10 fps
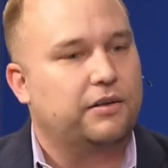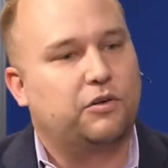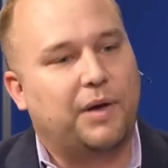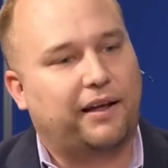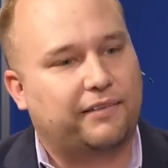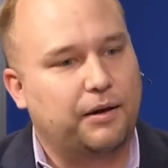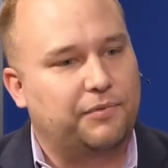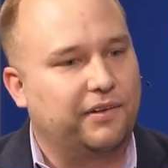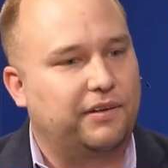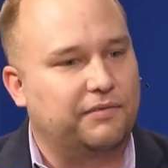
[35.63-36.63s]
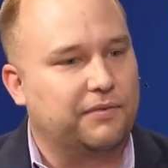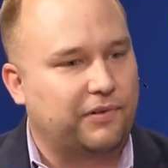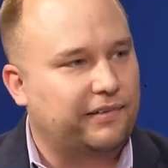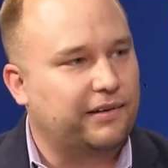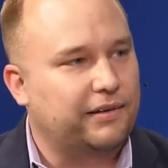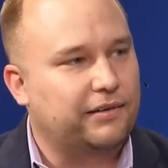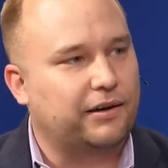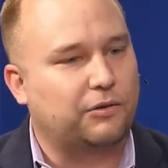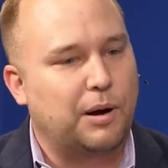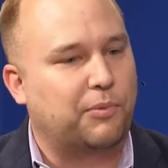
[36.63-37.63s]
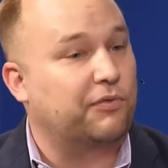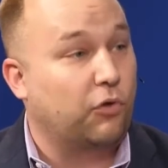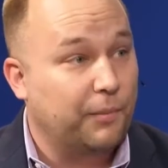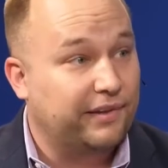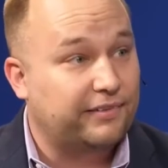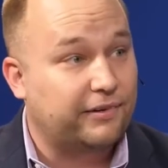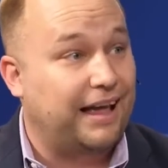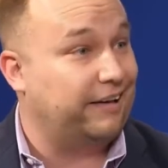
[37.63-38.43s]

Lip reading: to make a substantive difference in their web performance,